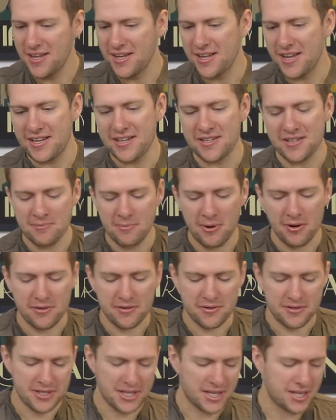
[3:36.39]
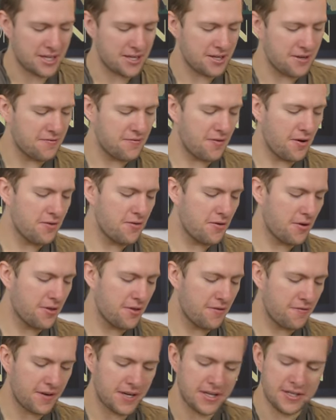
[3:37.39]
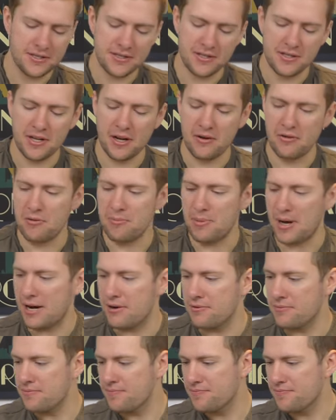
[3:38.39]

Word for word: In a democracy, you vote on the things you know about,